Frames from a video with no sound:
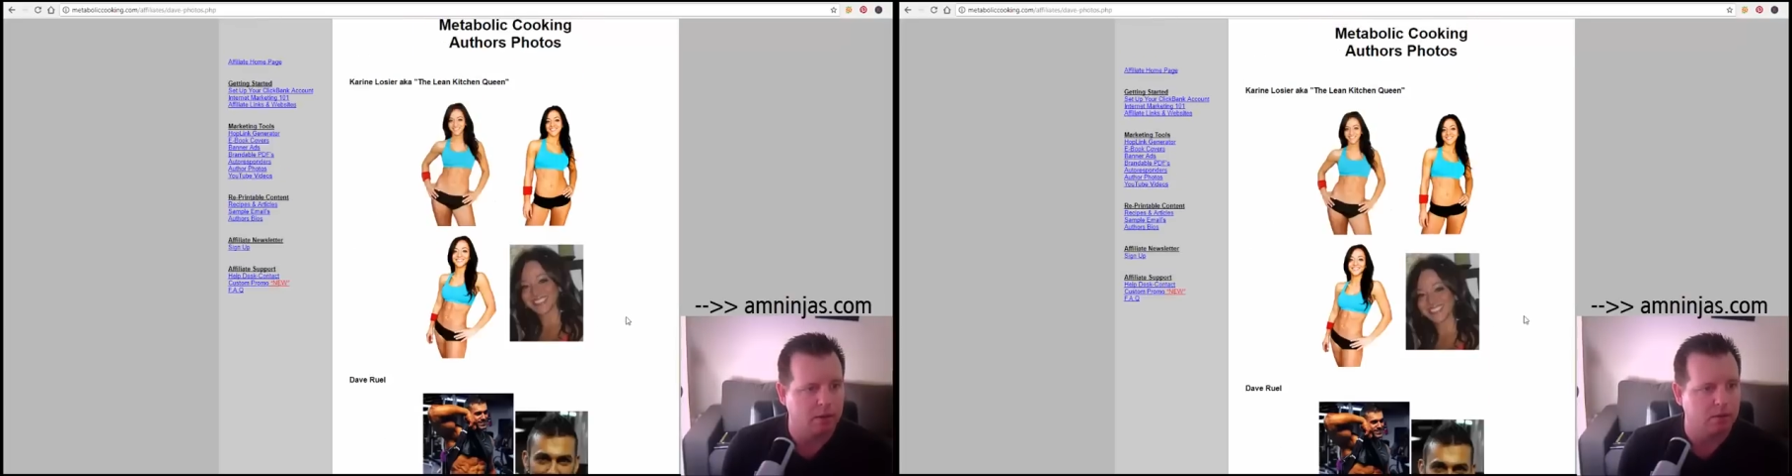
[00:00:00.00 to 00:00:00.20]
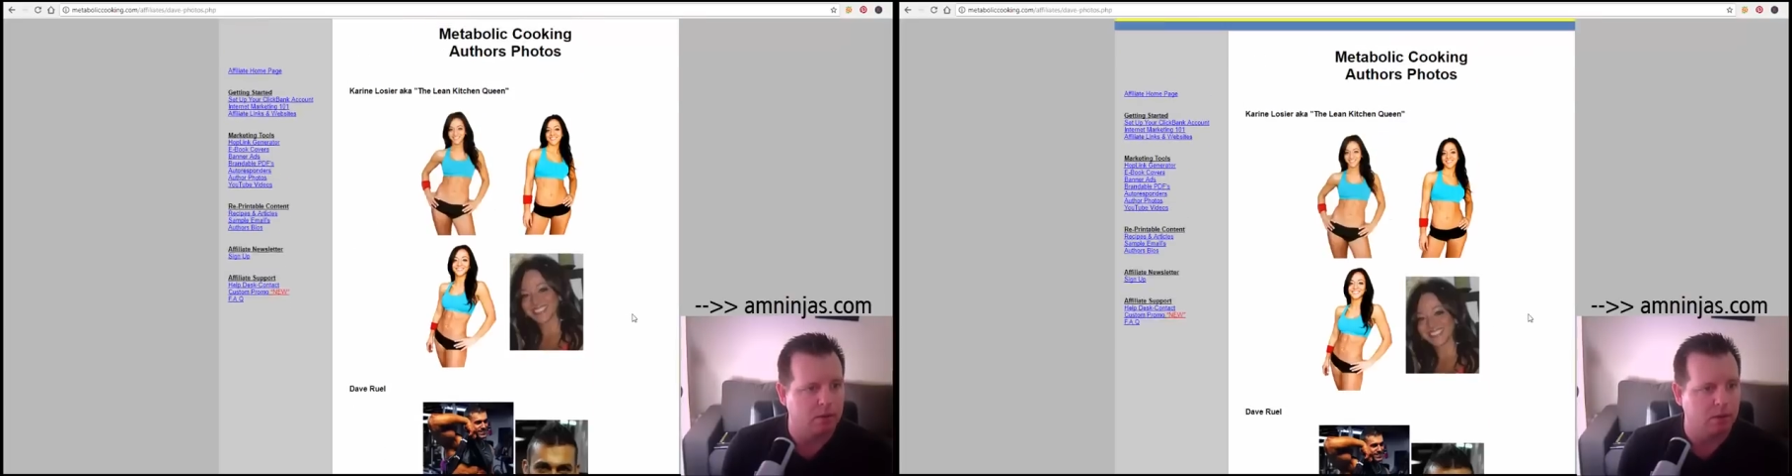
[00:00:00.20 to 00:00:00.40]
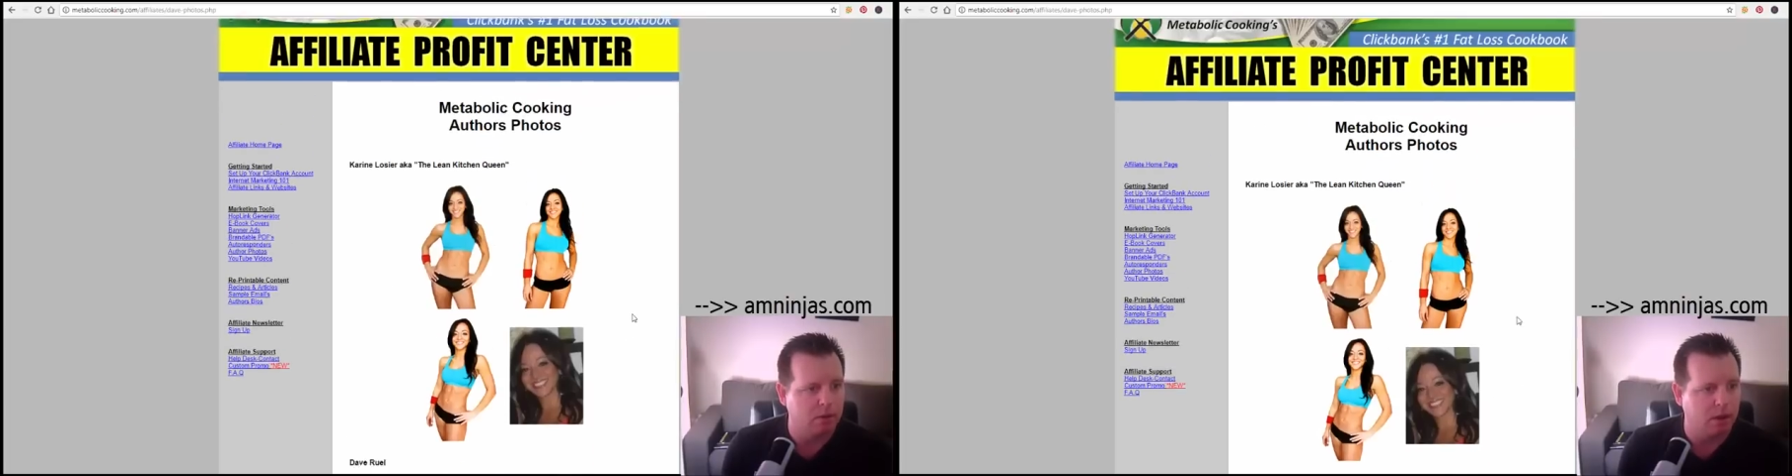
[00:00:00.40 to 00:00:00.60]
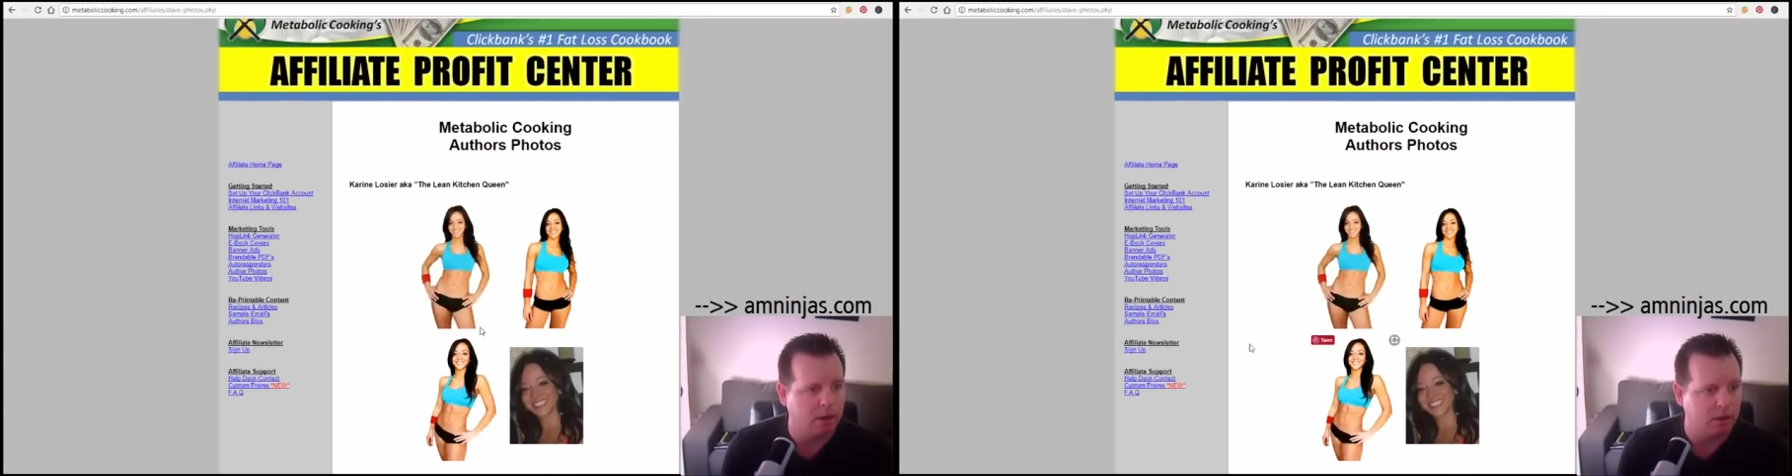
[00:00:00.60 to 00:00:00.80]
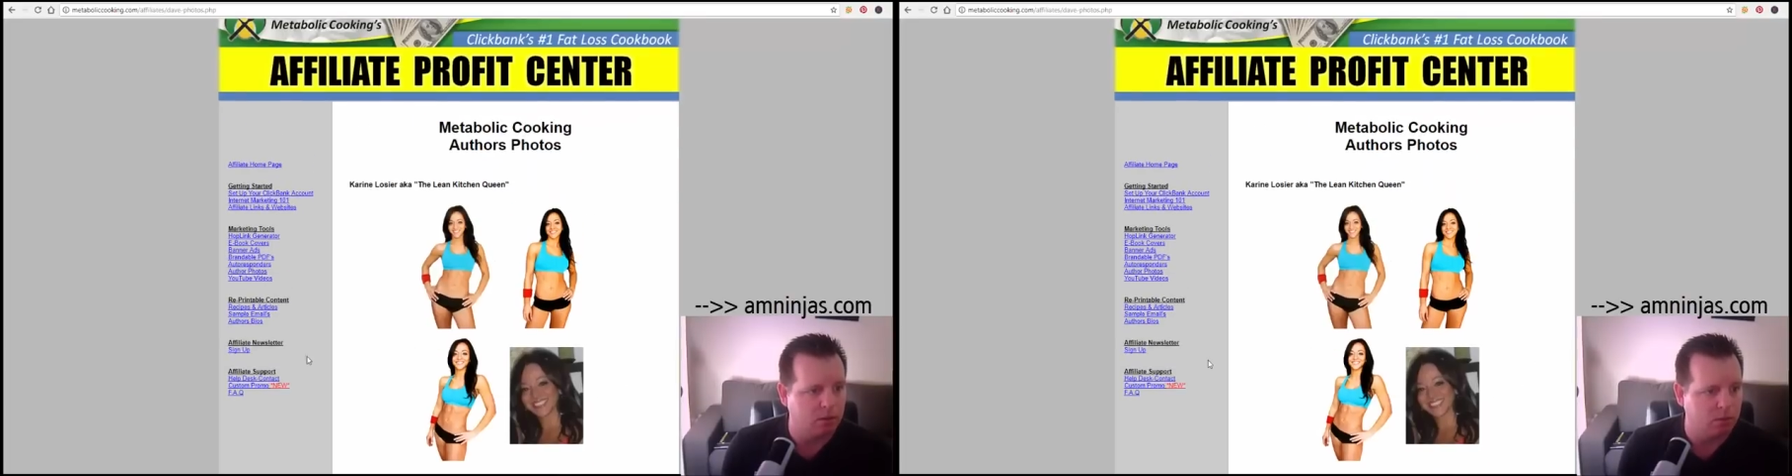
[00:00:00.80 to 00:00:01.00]
things like that
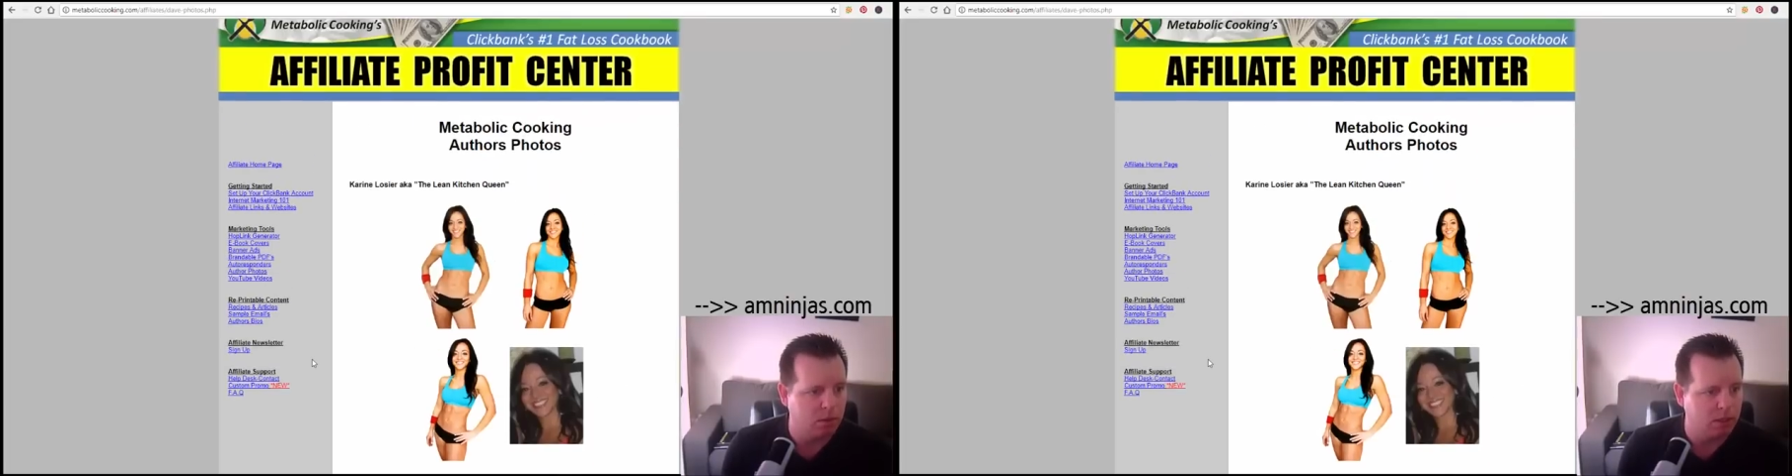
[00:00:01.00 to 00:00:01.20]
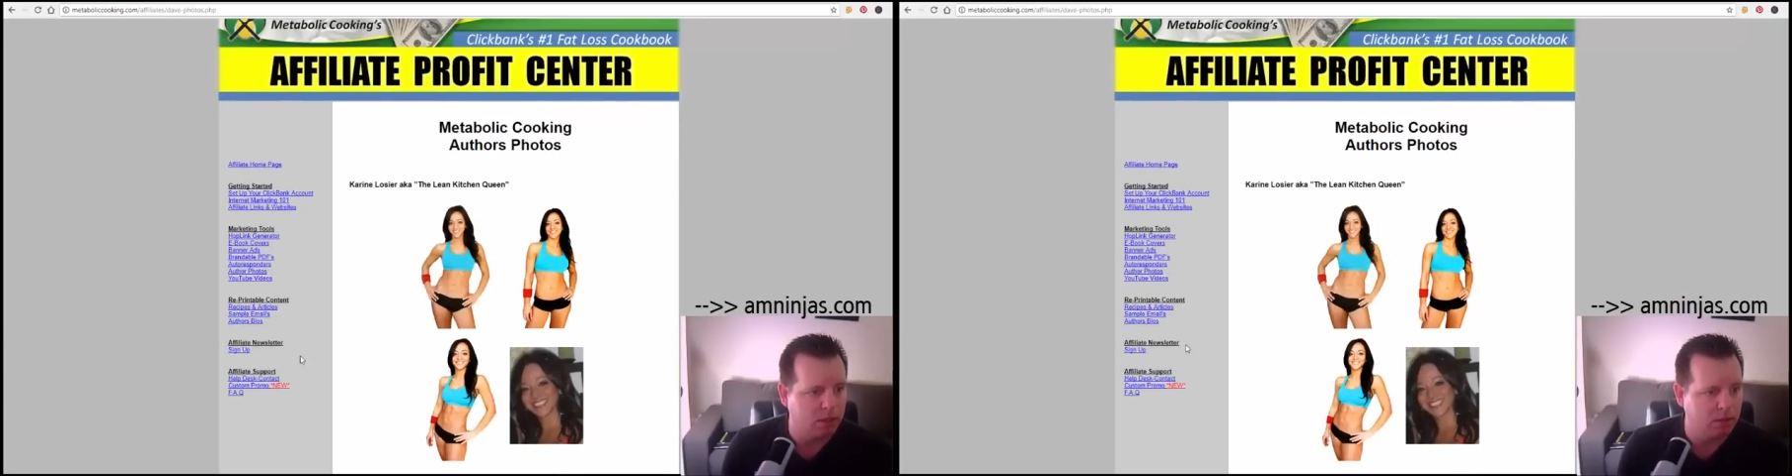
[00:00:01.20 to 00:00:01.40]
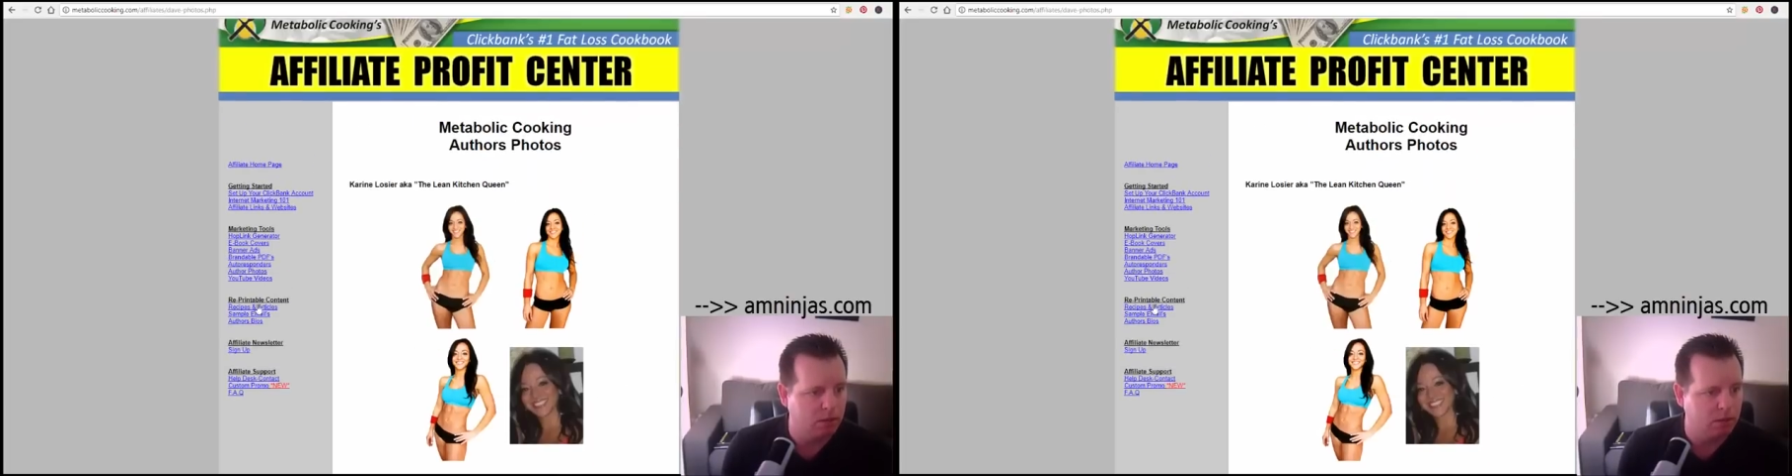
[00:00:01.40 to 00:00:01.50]
as well.